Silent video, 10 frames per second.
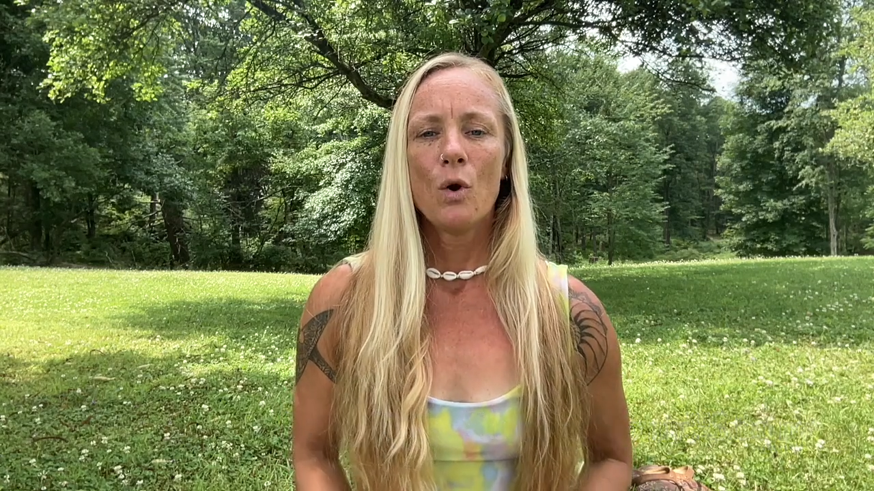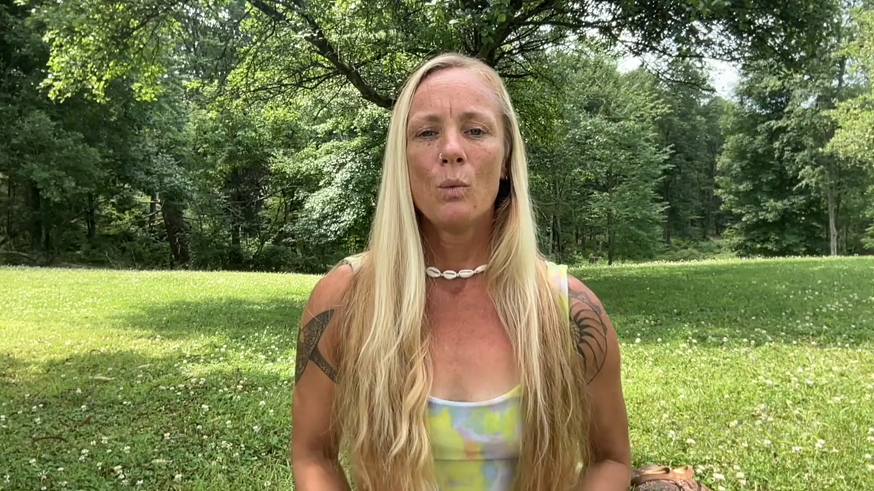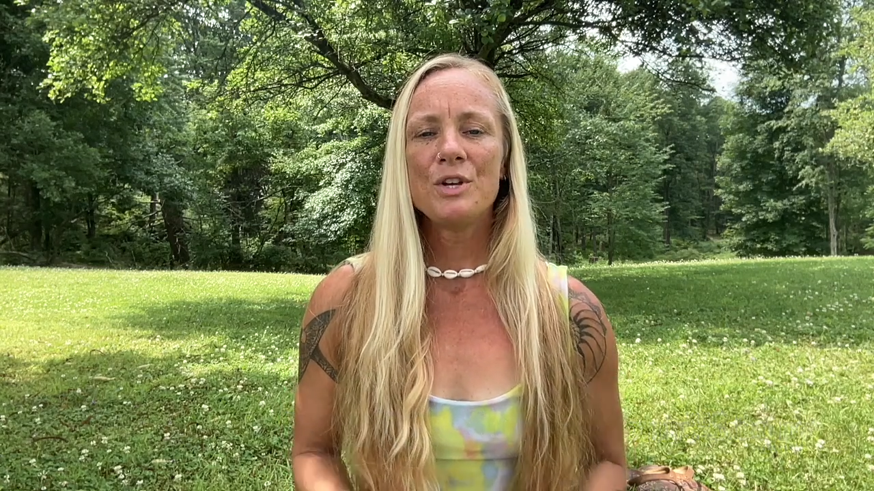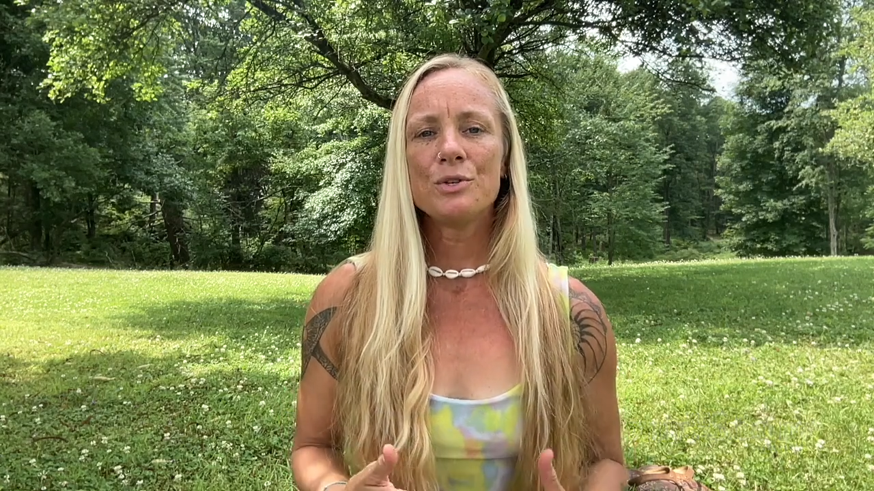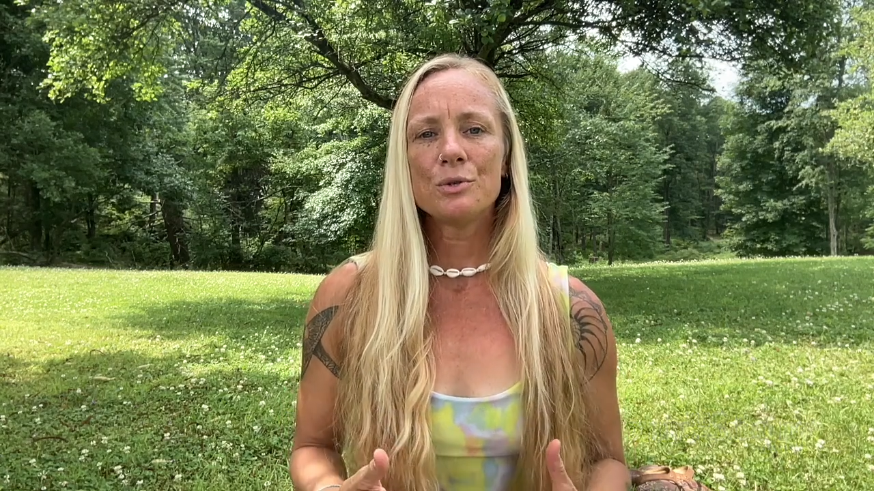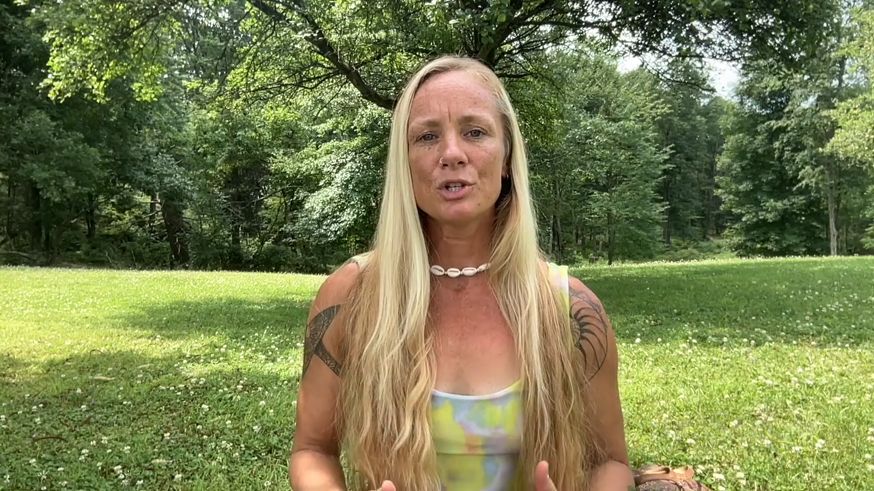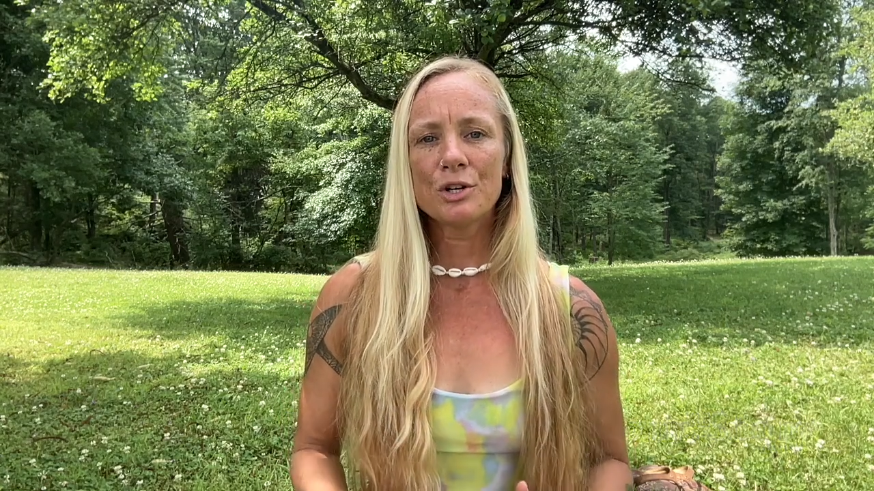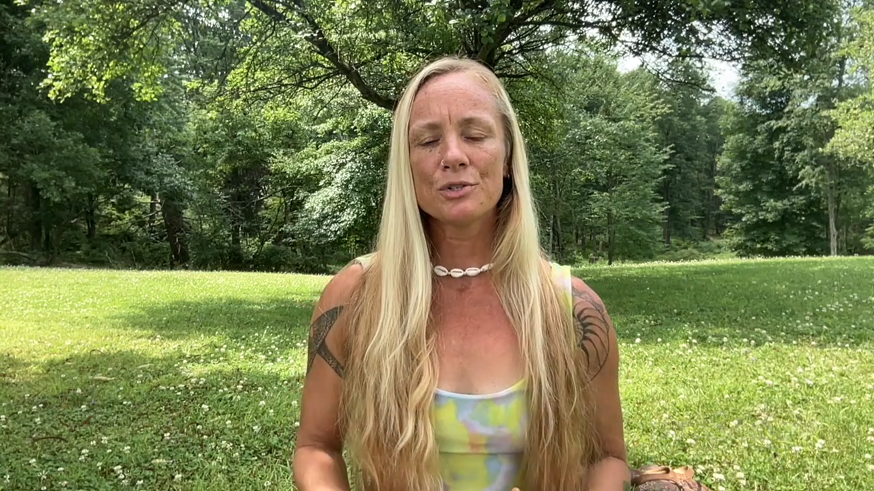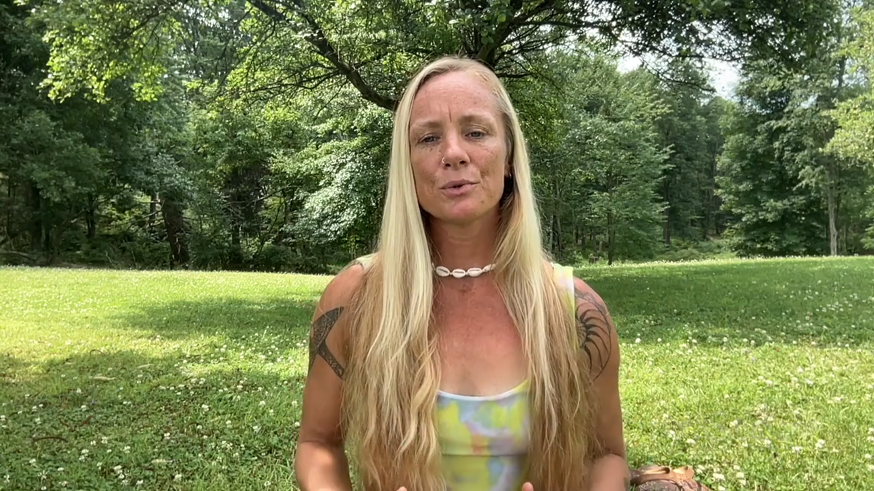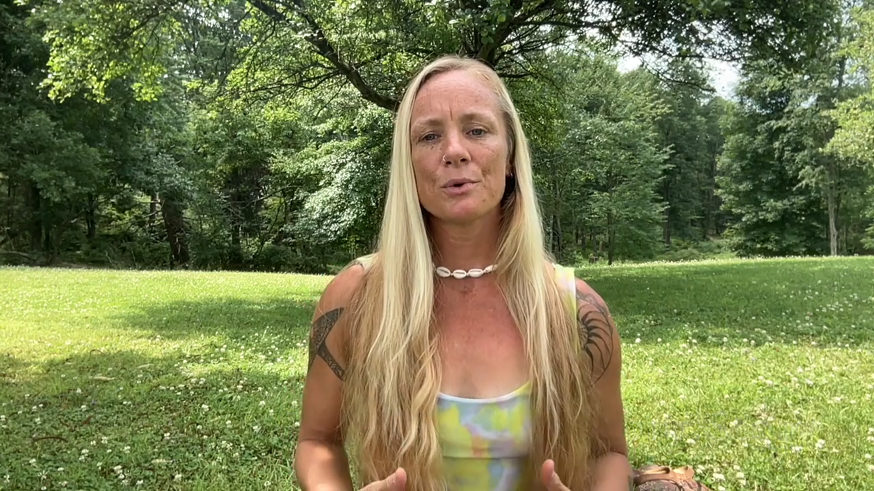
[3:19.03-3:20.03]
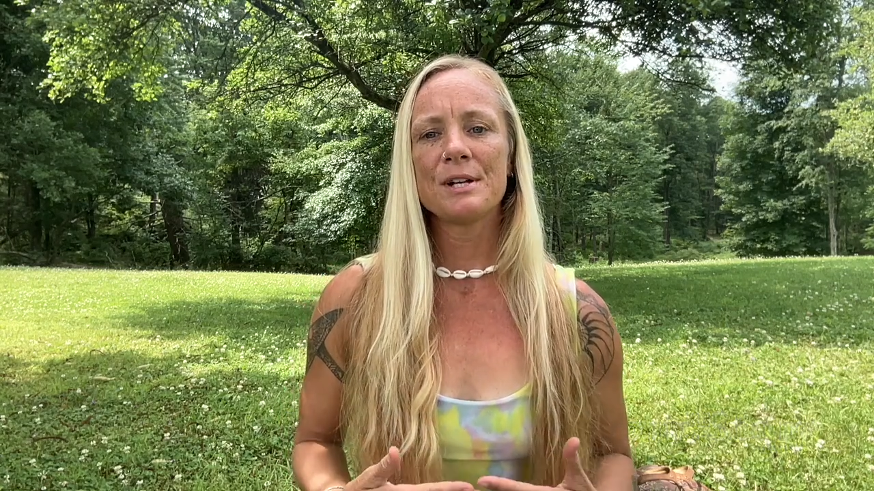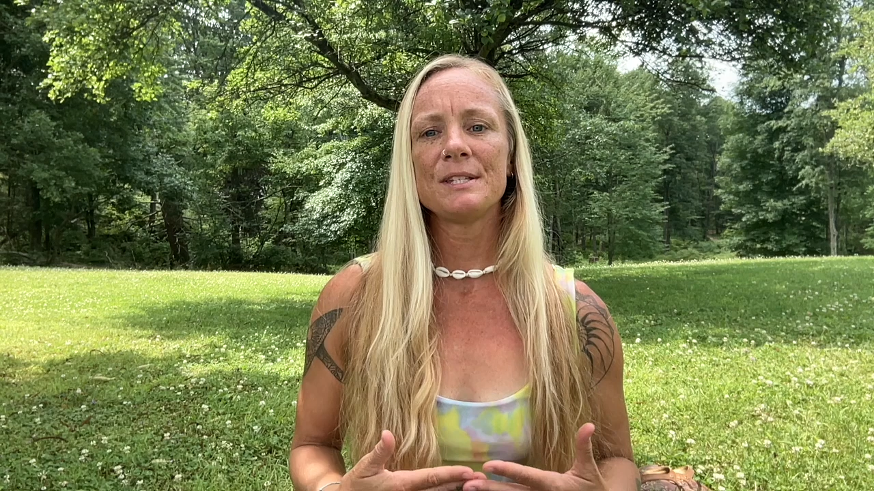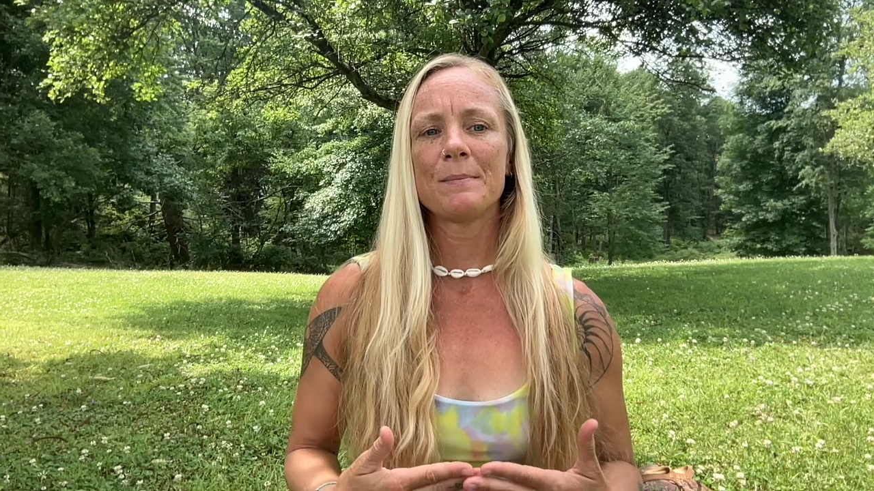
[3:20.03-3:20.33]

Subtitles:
When you share stories